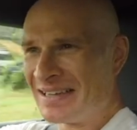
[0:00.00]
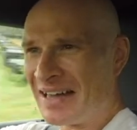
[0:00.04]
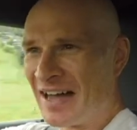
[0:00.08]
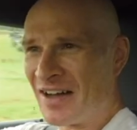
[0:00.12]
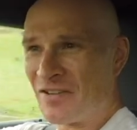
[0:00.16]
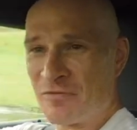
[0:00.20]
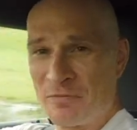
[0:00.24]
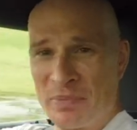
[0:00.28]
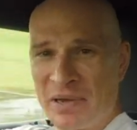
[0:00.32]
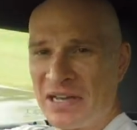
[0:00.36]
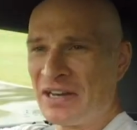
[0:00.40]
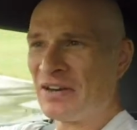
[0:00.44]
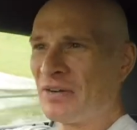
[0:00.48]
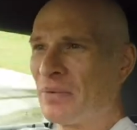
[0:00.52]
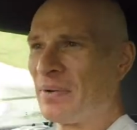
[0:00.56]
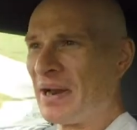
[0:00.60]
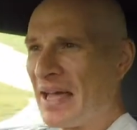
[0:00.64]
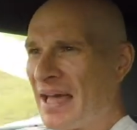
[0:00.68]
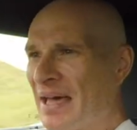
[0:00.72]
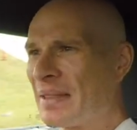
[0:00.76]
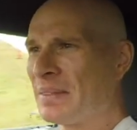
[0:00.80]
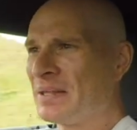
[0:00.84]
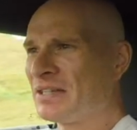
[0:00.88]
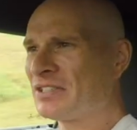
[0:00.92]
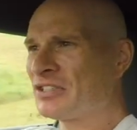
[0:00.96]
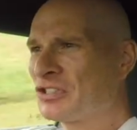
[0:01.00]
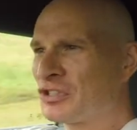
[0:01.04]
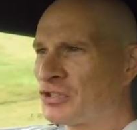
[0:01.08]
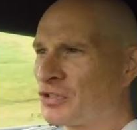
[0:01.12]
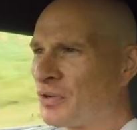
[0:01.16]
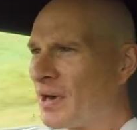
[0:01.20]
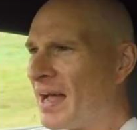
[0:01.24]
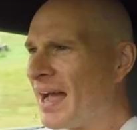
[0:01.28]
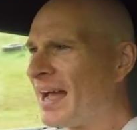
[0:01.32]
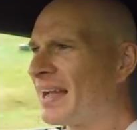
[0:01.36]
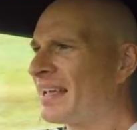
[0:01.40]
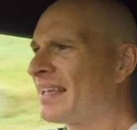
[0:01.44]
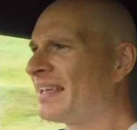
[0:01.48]
I've been around this
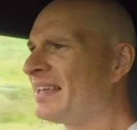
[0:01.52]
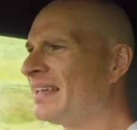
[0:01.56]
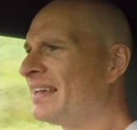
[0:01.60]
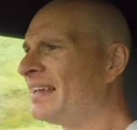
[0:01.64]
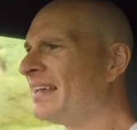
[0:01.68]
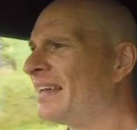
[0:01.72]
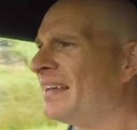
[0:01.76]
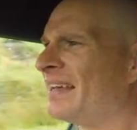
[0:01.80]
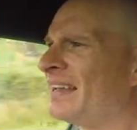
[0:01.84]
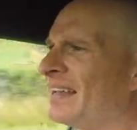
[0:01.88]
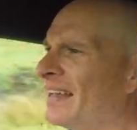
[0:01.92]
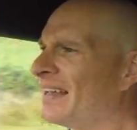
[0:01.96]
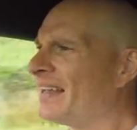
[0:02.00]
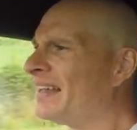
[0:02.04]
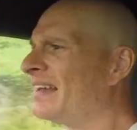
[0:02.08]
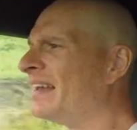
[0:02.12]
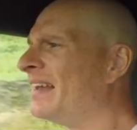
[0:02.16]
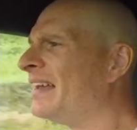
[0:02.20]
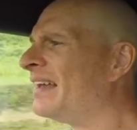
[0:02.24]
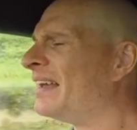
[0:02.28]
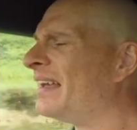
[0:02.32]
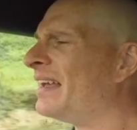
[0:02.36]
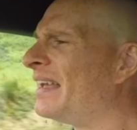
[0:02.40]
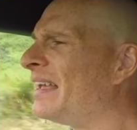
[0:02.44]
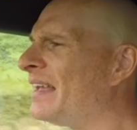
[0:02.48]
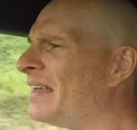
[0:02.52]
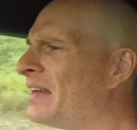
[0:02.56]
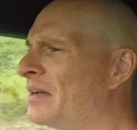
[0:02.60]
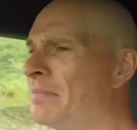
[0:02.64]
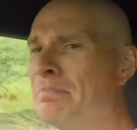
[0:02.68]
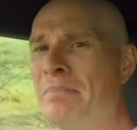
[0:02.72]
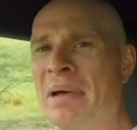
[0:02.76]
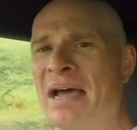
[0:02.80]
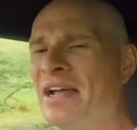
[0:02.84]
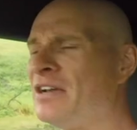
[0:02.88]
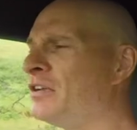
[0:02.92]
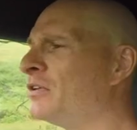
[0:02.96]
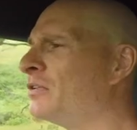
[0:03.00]
track in a
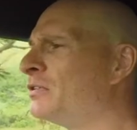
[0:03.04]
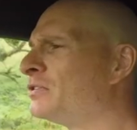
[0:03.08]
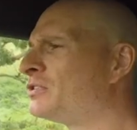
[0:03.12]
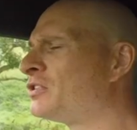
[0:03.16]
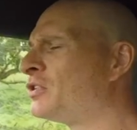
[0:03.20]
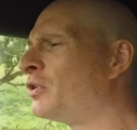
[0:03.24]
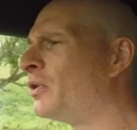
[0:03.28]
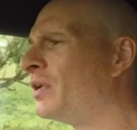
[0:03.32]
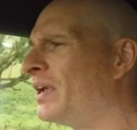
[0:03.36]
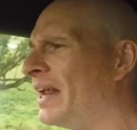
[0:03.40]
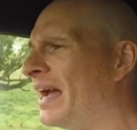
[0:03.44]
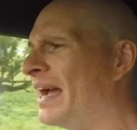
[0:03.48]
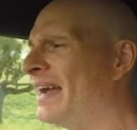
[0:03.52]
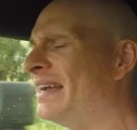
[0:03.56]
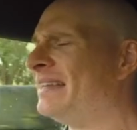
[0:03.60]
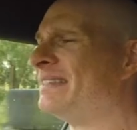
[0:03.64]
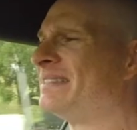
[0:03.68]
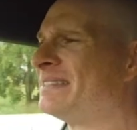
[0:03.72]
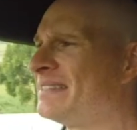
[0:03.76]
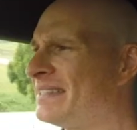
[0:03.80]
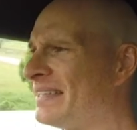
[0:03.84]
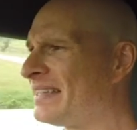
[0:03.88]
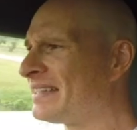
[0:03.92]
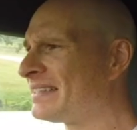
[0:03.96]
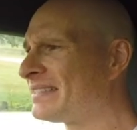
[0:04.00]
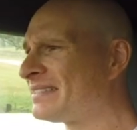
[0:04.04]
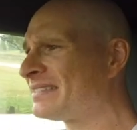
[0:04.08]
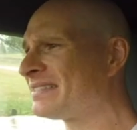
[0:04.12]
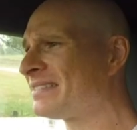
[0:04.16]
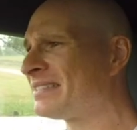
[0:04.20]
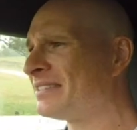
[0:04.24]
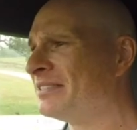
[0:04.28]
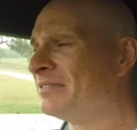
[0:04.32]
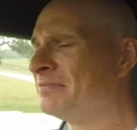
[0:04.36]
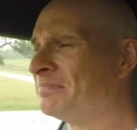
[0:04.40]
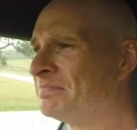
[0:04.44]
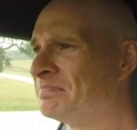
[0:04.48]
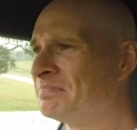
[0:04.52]
manual Toyota eighty-six,
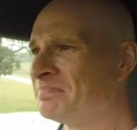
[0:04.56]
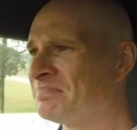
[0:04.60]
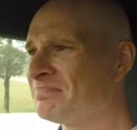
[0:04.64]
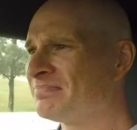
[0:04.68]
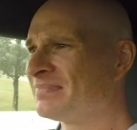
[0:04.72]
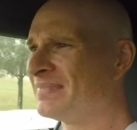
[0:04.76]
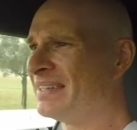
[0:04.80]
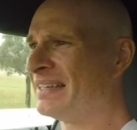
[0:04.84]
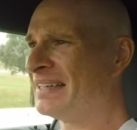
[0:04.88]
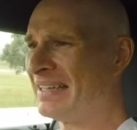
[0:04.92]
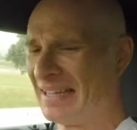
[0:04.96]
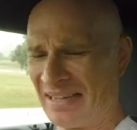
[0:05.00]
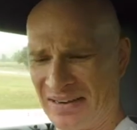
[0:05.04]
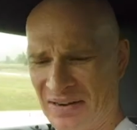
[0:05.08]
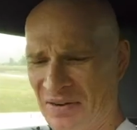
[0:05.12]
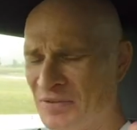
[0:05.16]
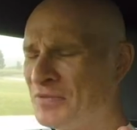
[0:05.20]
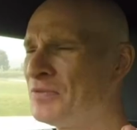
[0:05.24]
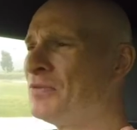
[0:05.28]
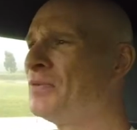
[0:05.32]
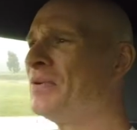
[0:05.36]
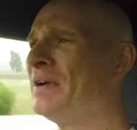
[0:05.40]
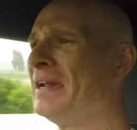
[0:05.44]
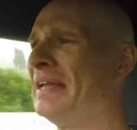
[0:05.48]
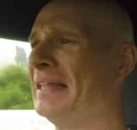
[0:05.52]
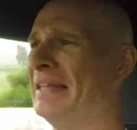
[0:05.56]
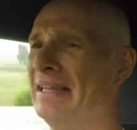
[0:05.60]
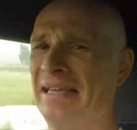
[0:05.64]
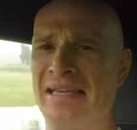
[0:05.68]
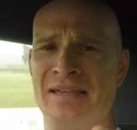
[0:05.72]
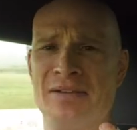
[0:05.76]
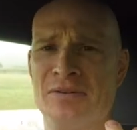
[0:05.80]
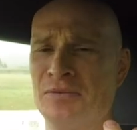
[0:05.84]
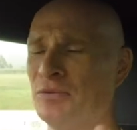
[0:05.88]
and I really,